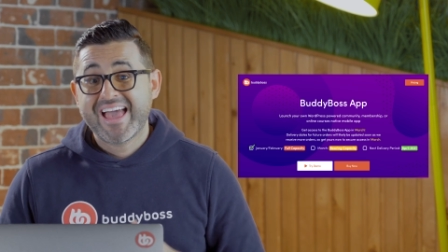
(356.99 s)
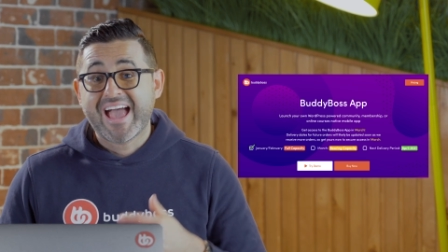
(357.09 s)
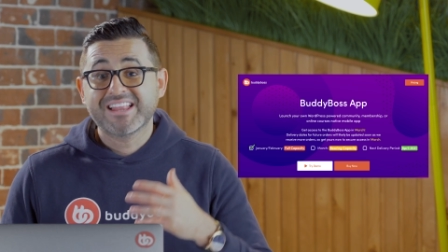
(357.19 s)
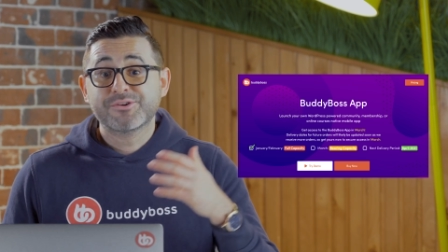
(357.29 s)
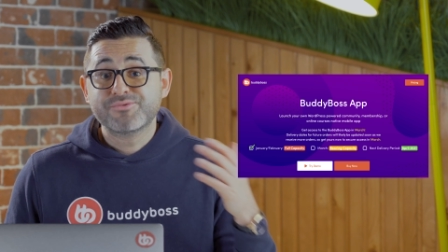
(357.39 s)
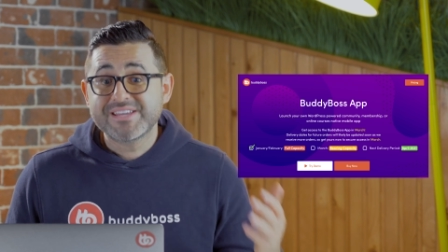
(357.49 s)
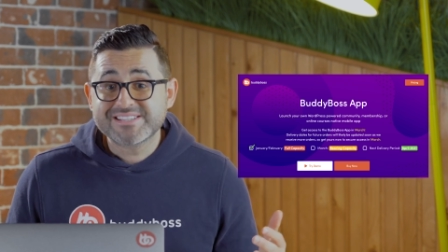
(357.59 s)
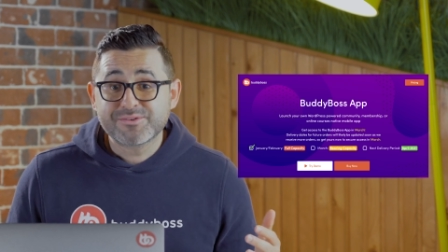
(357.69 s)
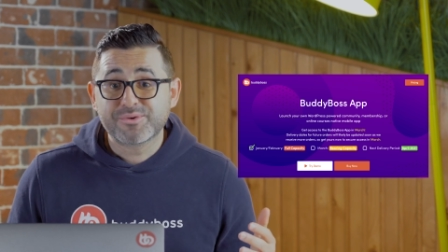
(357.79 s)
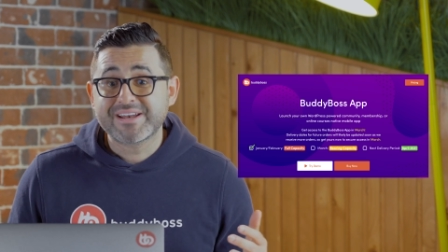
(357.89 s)
And the
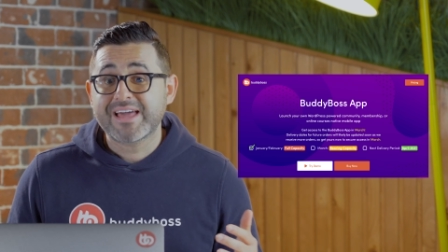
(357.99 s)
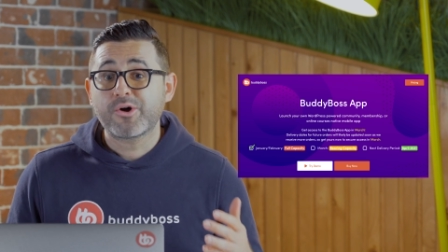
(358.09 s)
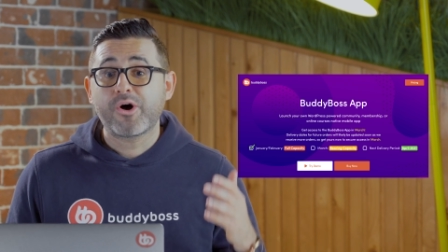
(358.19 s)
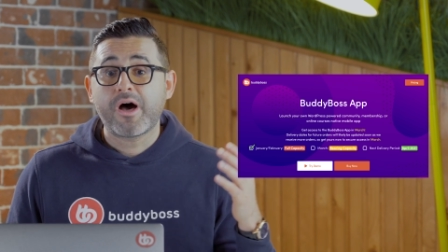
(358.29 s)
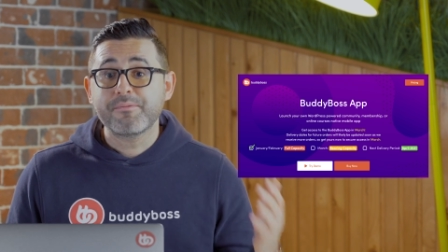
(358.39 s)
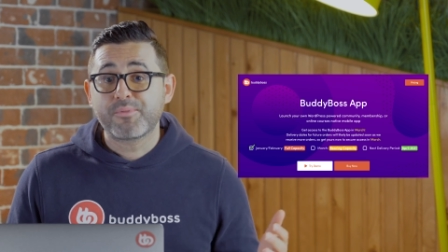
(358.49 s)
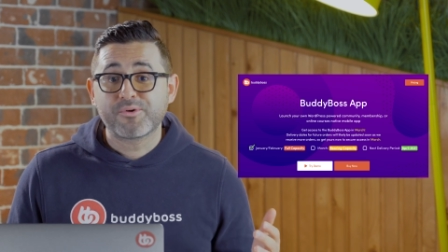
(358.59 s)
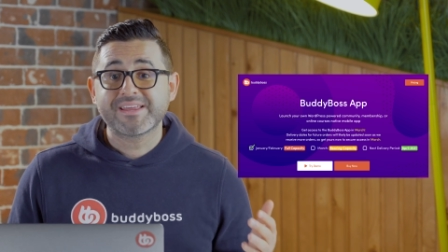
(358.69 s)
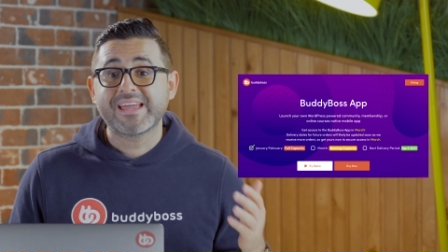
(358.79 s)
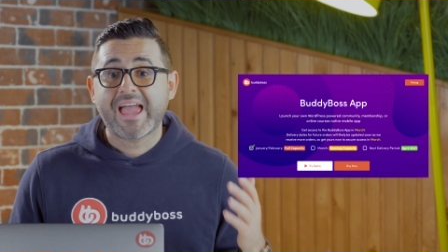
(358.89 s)
reason we're not
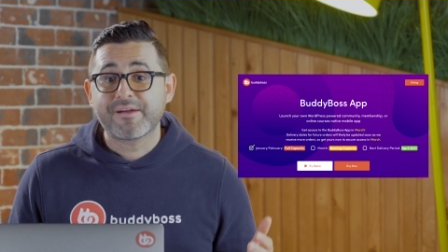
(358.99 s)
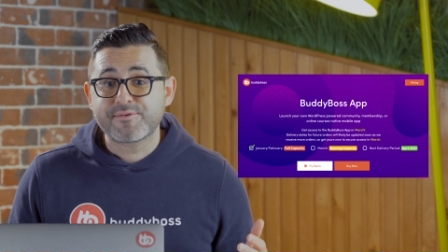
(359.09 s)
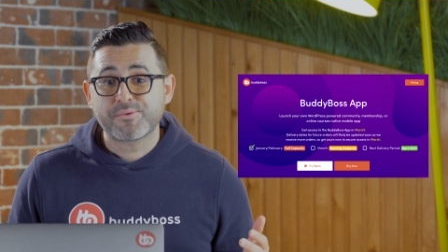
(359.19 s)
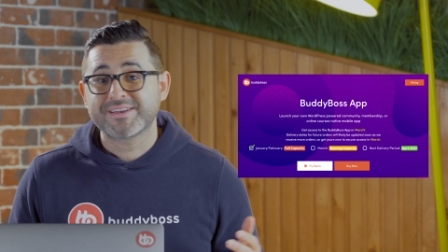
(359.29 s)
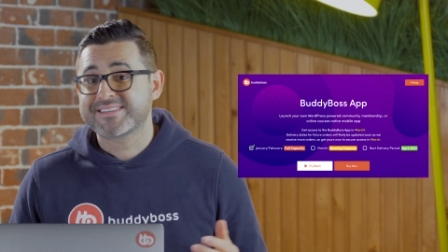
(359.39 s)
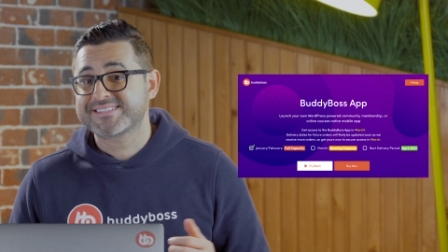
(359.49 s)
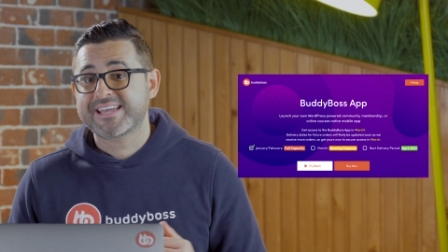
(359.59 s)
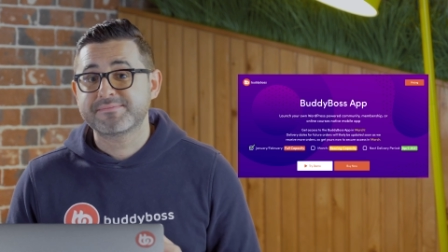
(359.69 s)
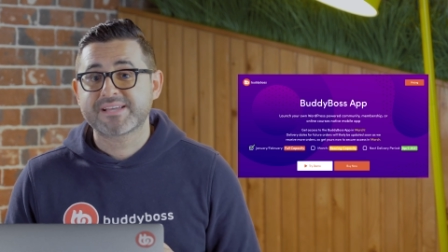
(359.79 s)
onboarding everyone at the same